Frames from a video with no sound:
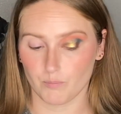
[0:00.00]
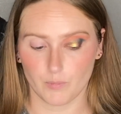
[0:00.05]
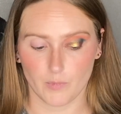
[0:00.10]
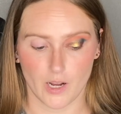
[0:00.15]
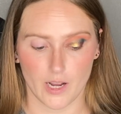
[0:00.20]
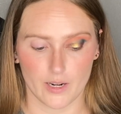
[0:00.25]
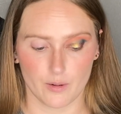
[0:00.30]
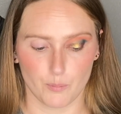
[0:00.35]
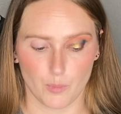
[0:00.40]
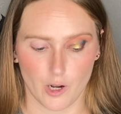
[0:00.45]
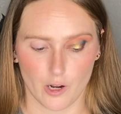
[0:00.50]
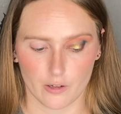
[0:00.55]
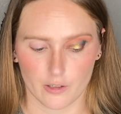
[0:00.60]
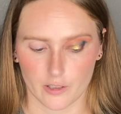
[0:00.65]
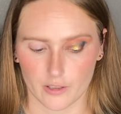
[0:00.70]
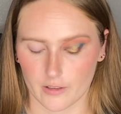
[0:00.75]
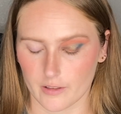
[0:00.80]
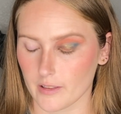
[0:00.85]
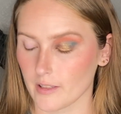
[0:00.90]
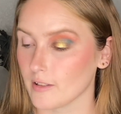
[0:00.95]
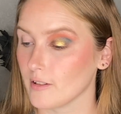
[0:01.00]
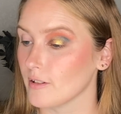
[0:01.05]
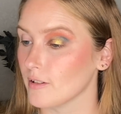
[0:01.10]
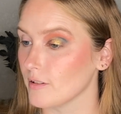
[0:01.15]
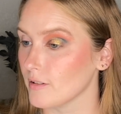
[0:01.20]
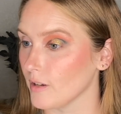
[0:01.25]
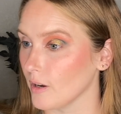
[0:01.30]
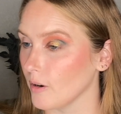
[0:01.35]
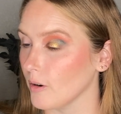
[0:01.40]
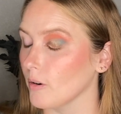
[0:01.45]
Kind of bonkers. It's
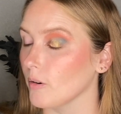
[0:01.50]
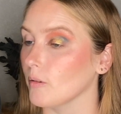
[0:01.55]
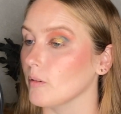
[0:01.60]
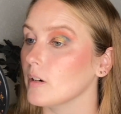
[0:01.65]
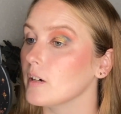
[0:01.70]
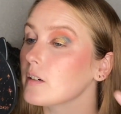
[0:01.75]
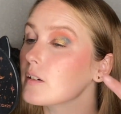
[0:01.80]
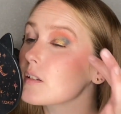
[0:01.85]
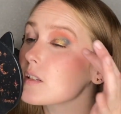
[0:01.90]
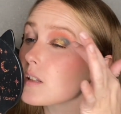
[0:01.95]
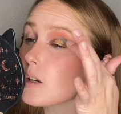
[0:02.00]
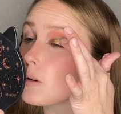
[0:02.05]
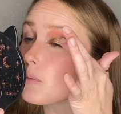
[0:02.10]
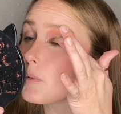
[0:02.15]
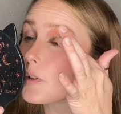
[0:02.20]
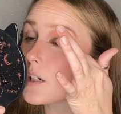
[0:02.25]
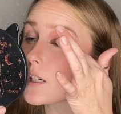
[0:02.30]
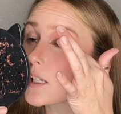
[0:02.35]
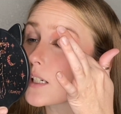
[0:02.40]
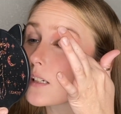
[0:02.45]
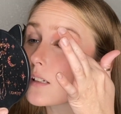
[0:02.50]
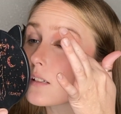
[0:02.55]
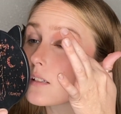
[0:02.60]
so, so pretty.